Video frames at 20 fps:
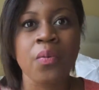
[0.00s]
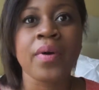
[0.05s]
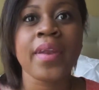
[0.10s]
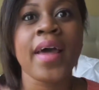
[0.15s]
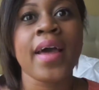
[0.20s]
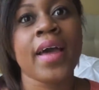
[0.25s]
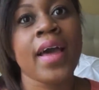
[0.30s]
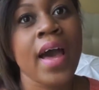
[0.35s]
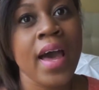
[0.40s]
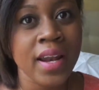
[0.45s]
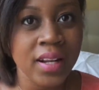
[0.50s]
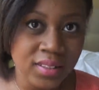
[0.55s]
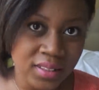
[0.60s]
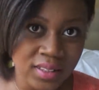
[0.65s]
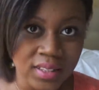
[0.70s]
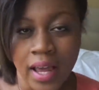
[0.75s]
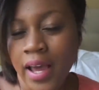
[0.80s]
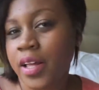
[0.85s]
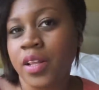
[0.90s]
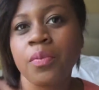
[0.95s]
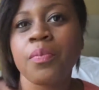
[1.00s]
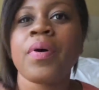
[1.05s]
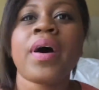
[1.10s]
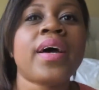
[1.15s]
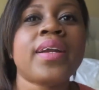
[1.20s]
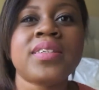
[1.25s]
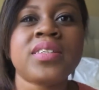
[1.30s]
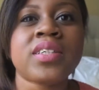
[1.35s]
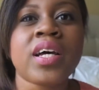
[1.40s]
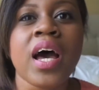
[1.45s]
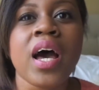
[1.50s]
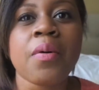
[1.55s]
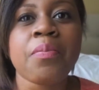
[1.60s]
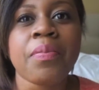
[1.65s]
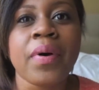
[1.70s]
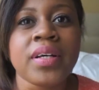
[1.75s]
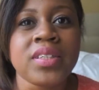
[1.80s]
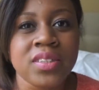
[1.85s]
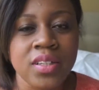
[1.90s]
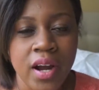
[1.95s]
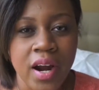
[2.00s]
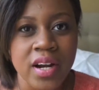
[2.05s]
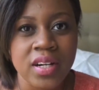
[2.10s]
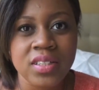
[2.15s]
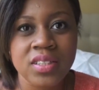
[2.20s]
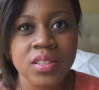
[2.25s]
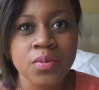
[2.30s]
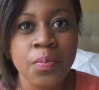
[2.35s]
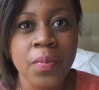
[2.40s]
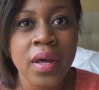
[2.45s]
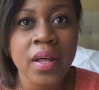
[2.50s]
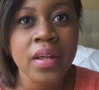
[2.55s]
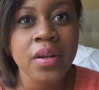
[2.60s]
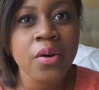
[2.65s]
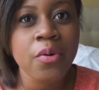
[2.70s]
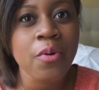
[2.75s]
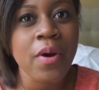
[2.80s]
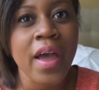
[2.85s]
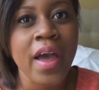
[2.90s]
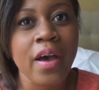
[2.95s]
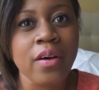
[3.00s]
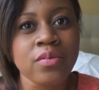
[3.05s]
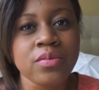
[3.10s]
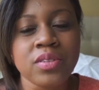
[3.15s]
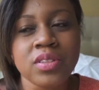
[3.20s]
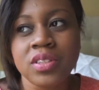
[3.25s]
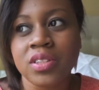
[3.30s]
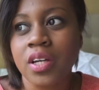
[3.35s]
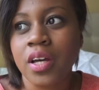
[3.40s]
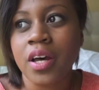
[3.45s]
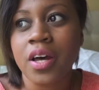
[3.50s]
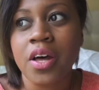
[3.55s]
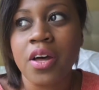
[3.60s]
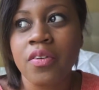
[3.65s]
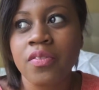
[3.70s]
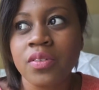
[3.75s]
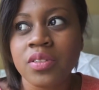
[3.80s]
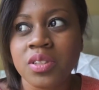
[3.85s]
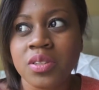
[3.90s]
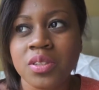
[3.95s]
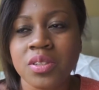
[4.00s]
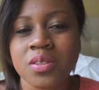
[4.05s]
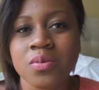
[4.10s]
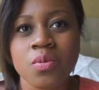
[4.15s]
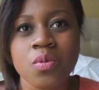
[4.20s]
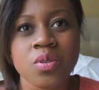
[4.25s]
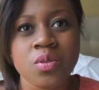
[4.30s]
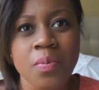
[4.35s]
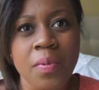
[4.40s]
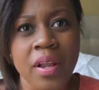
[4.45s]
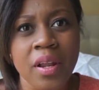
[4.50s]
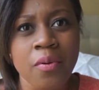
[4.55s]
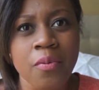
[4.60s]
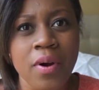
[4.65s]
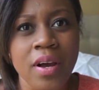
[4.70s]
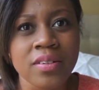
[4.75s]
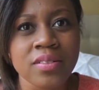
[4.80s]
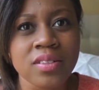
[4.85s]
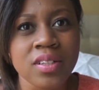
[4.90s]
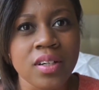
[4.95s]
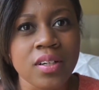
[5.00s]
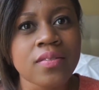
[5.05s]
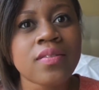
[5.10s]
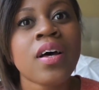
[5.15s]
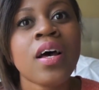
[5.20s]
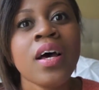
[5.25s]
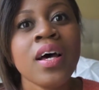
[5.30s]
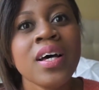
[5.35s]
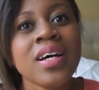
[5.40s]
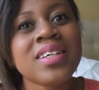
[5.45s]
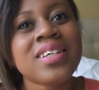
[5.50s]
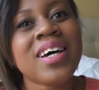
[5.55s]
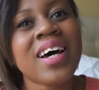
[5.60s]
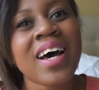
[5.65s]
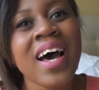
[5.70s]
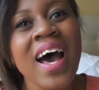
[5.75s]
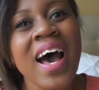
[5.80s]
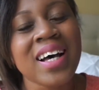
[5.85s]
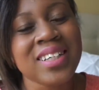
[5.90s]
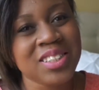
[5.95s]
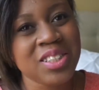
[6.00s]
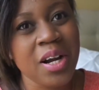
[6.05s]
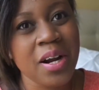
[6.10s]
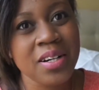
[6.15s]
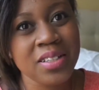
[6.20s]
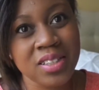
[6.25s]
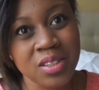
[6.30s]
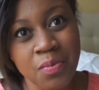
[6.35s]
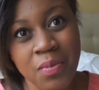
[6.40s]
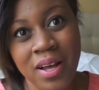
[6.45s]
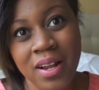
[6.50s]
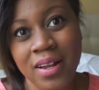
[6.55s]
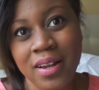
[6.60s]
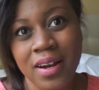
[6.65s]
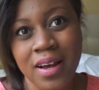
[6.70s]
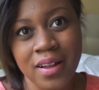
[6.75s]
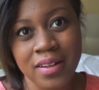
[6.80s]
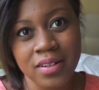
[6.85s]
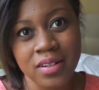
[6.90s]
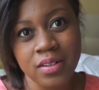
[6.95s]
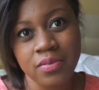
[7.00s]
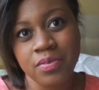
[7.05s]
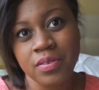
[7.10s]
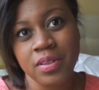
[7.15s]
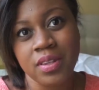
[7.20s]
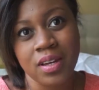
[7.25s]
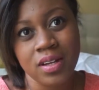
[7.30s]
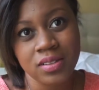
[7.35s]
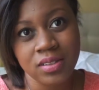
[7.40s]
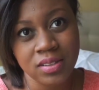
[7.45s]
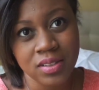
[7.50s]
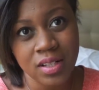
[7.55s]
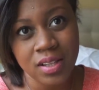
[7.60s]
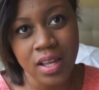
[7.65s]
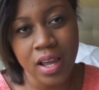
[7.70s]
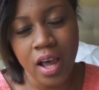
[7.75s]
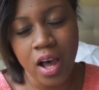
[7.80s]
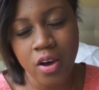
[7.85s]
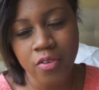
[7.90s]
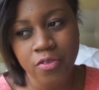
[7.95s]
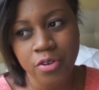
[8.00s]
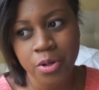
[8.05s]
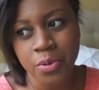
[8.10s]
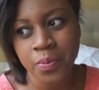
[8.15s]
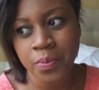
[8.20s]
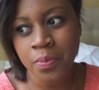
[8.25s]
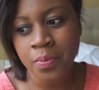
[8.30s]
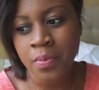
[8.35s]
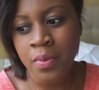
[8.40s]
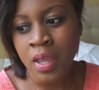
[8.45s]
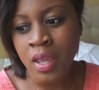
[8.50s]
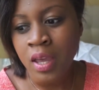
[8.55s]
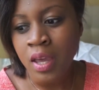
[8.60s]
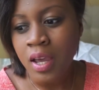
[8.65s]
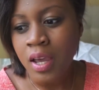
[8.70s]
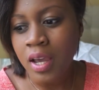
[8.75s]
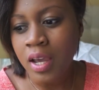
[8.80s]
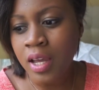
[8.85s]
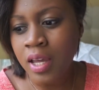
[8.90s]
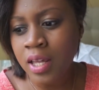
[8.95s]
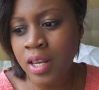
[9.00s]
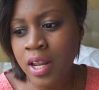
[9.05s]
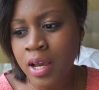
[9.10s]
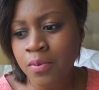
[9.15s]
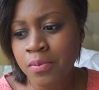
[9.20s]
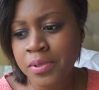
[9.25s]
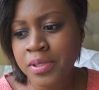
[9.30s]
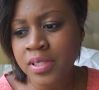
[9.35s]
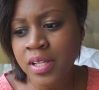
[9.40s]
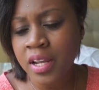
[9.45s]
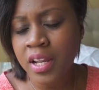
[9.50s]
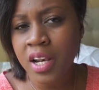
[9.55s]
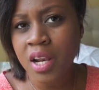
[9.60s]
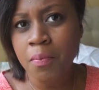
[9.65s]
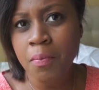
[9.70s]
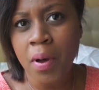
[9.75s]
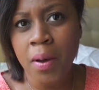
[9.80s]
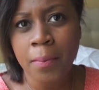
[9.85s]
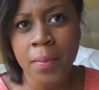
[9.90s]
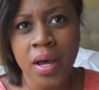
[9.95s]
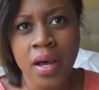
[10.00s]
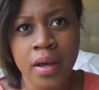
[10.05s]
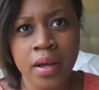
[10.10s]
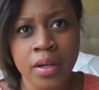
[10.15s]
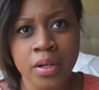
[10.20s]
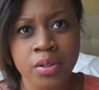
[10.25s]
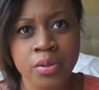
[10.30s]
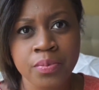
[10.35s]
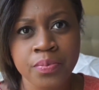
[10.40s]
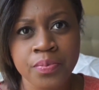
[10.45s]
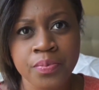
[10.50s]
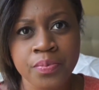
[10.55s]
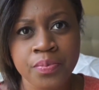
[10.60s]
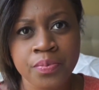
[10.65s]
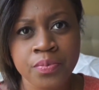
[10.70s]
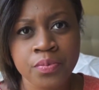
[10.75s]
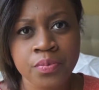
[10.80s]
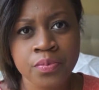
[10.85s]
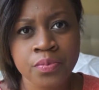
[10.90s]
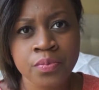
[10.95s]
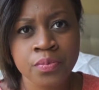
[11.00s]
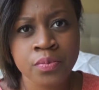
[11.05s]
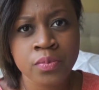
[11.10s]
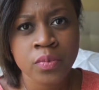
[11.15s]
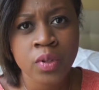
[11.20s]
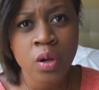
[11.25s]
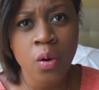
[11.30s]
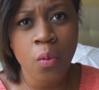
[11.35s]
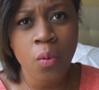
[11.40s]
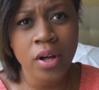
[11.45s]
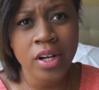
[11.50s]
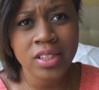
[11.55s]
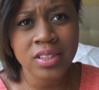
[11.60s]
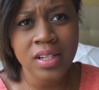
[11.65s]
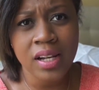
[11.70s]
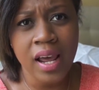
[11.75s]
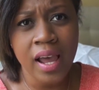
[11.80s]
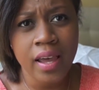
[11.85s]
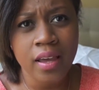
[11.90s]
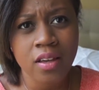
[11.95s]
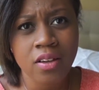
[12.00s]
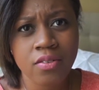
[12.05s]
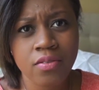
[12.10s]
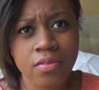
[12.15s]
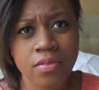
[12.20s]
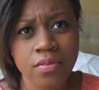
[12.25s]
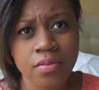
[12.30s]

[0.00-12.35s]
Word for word: when I got inside The Body Shop, I started smelling around stuff. I started smelling all the different things that they offered. And I was thinking in my mind, what is life?